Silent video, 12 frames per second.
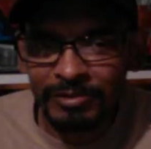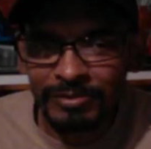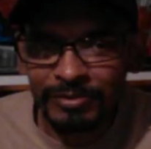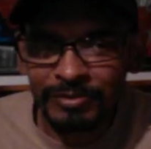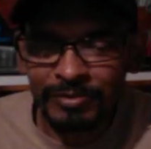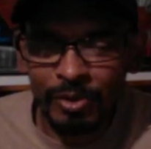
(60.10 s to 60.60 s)

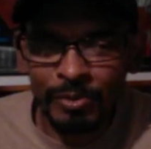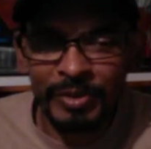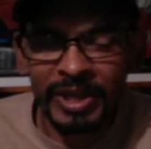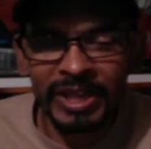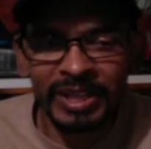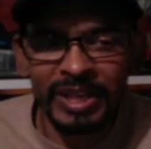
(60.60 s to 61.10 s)
For
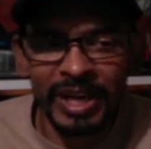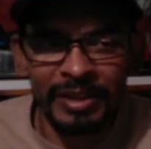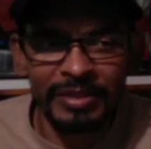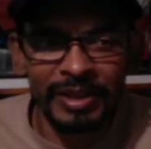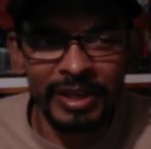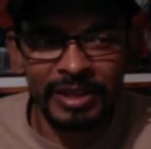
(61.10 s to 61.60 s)
me, I
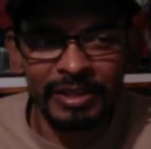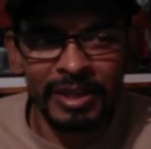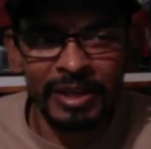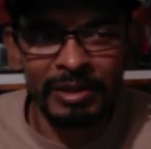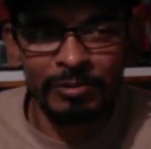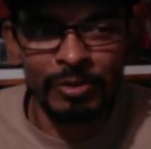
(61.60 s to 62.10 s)
think,
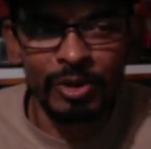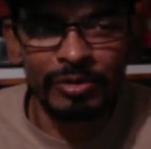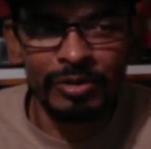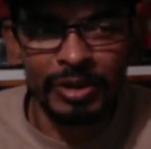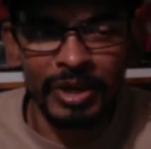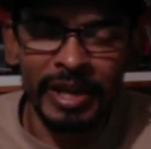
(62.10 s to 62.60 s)
and
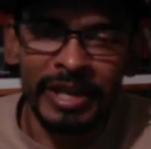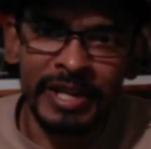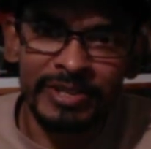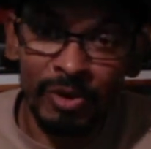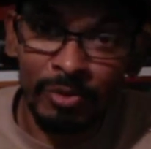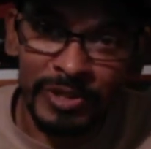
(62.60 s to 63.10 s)

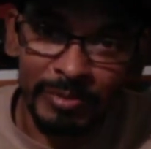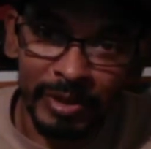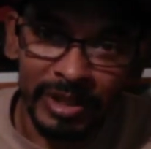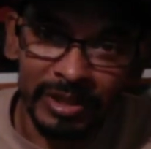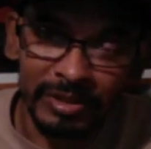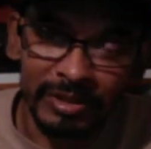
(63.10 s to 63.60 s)
has always
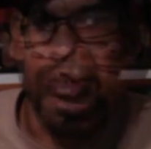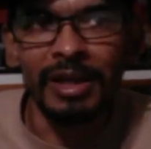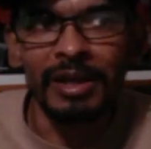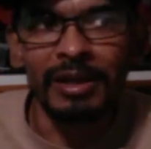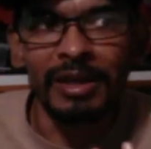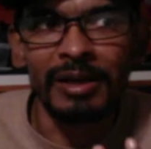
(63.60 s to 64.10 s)
been,
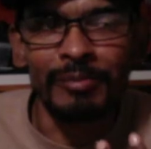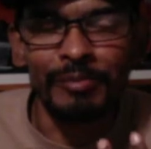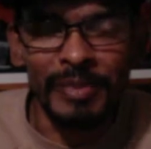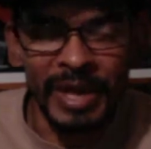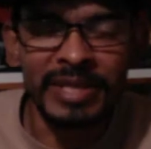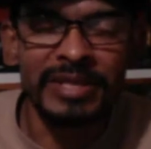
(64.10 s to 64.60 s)

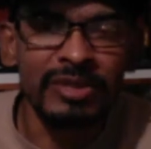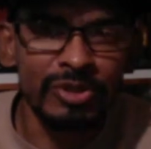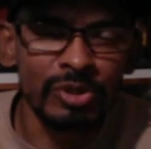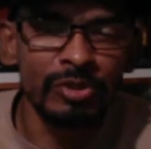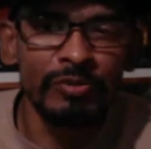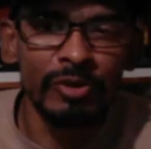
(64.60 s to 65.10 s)
amazing
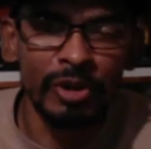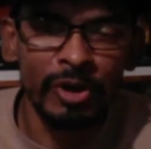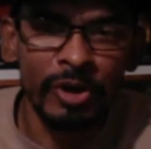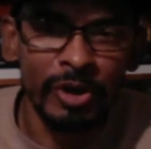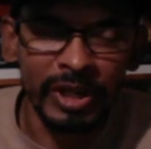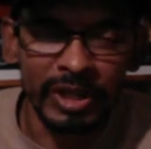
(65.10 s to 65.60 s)
tool for
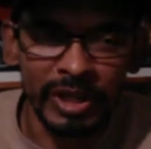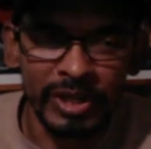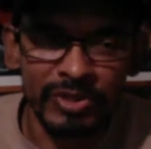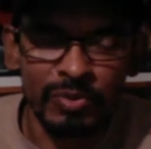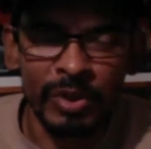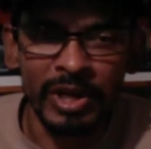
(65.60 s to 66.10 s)
learning. It
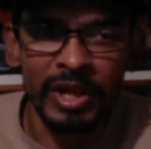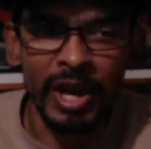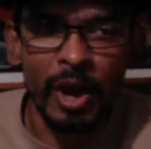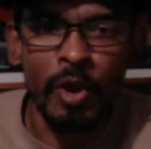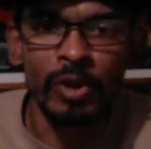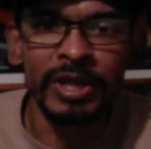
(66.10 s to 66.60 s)
is one of the
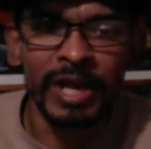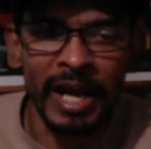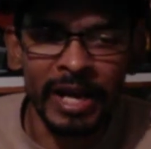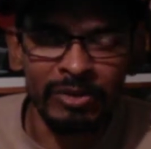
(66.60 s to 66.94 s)
only